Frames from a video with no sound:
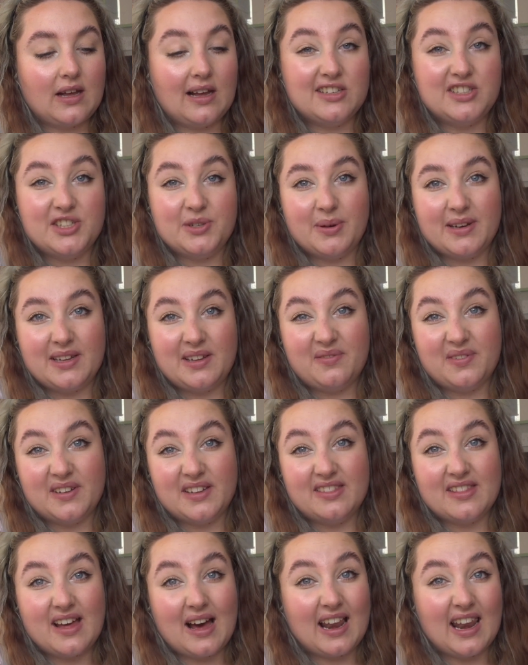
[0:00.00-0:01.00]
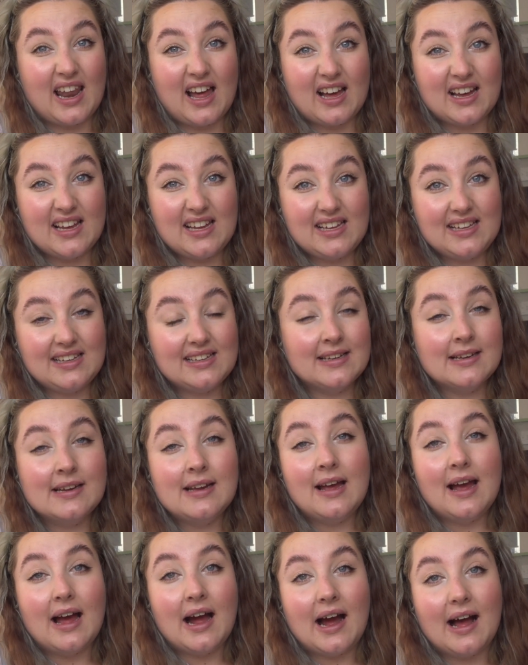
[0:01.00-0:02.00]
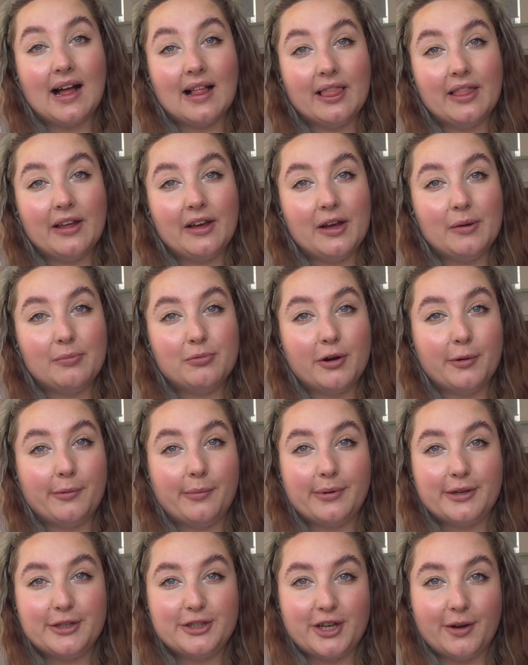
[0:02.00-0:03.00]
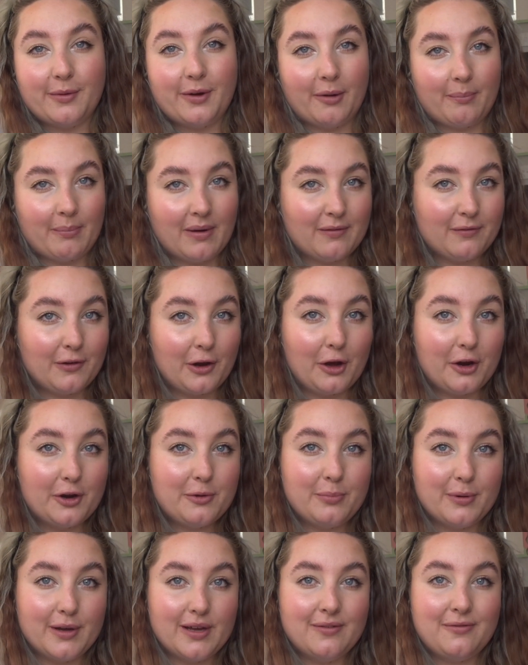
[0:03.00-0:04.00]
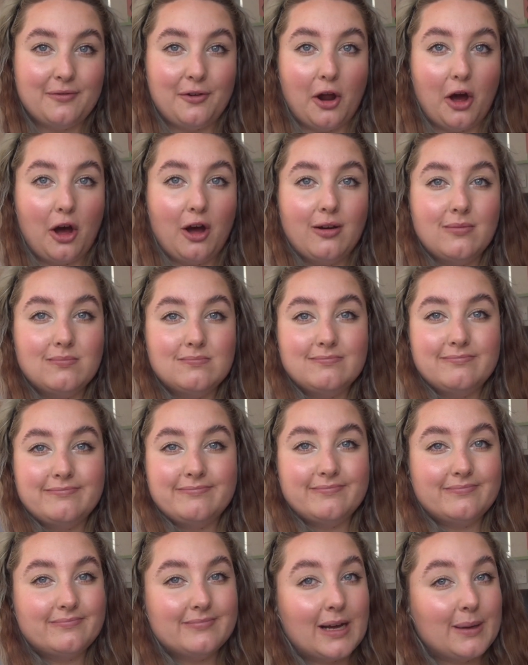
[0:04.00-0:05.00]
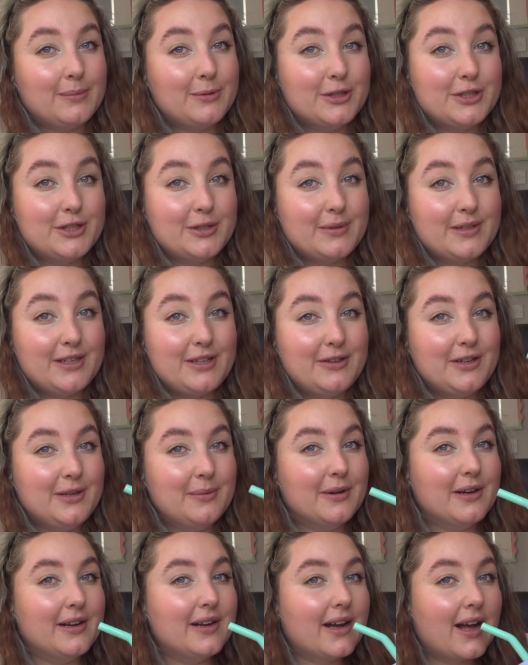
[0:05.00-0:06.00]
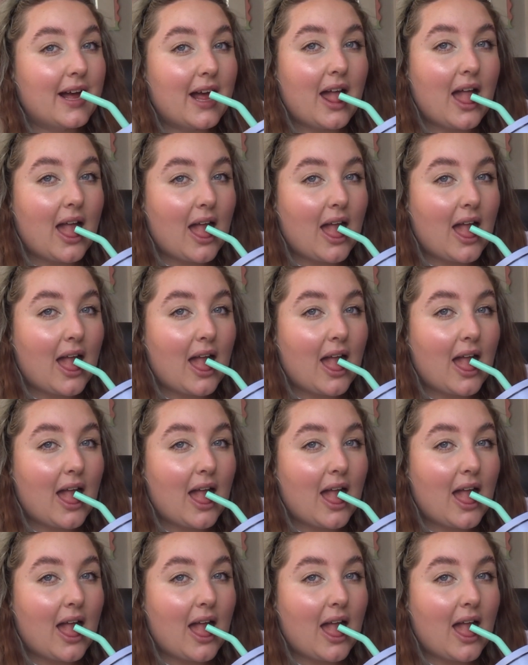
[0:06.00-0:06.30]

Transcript: do anything that I like, I'll probably show it on my vlog, but if not, I'm just doing uni work.